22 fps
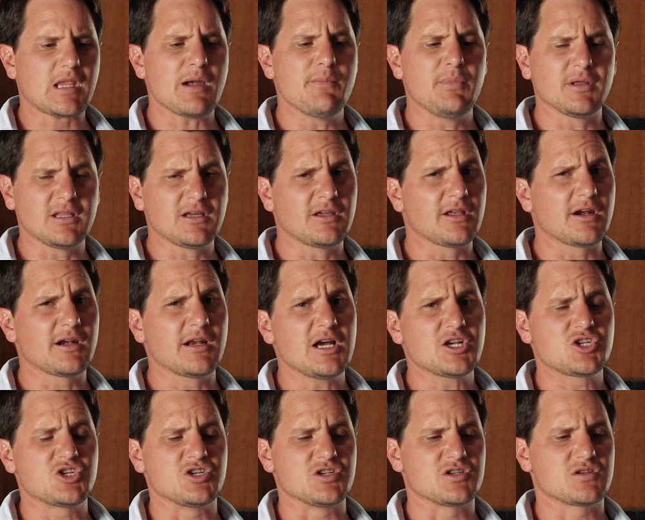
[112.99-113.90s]
But the
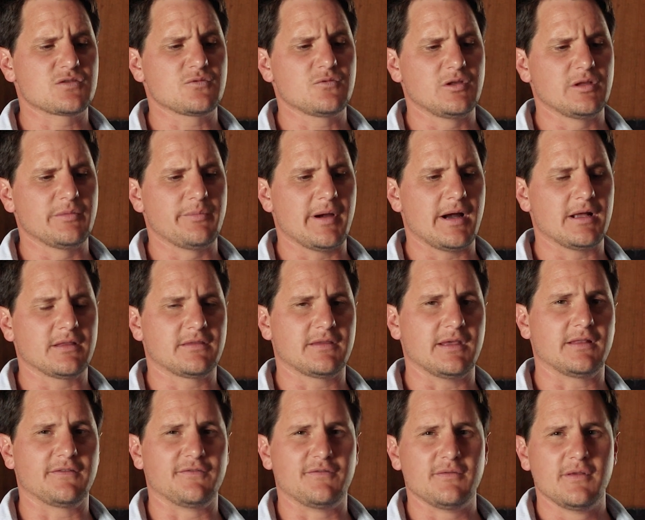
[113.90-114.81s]
Grenache is all about
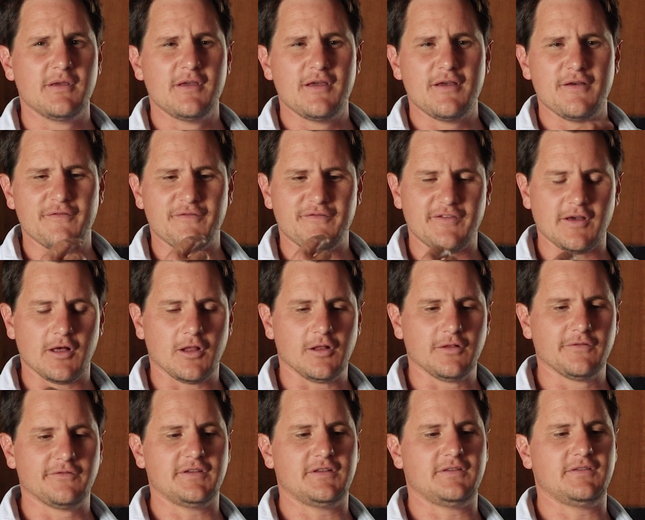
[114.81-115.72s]
that
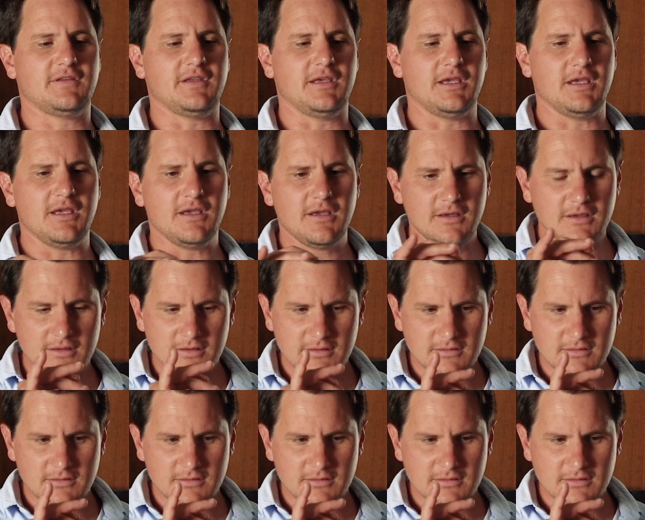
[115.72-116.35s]
velvety